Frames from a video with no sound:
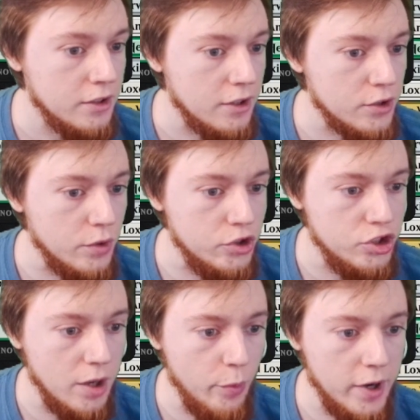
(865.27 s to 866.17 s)
Also a
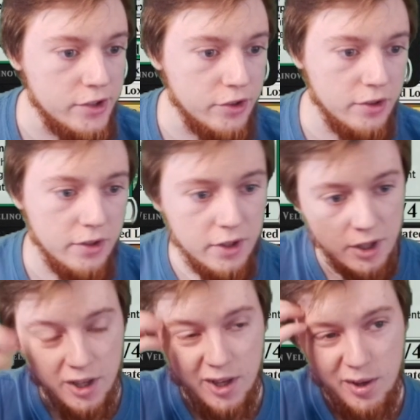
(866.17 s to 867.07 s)
Gemrazor.
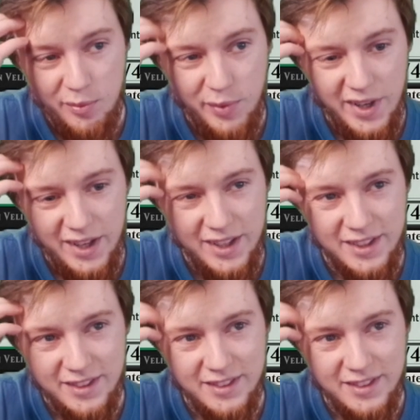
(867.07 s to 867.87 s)
But,